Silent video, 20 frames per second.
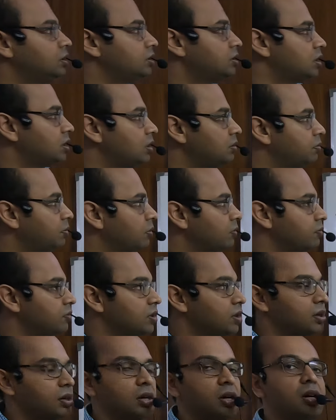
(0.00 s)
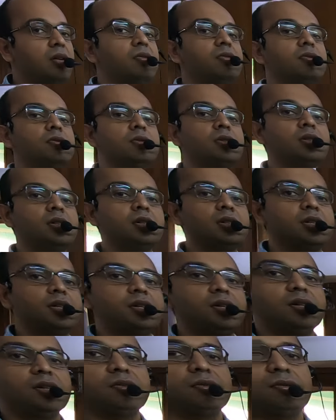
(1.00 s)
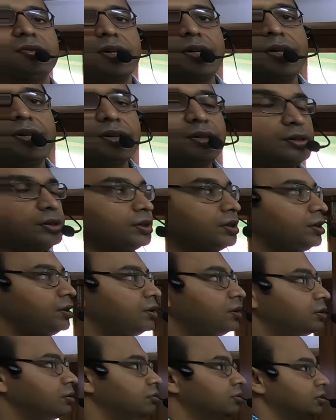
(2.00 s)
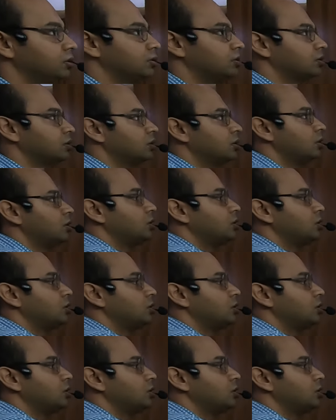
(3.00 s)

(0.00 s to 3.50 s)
shape of the graph in different intervals.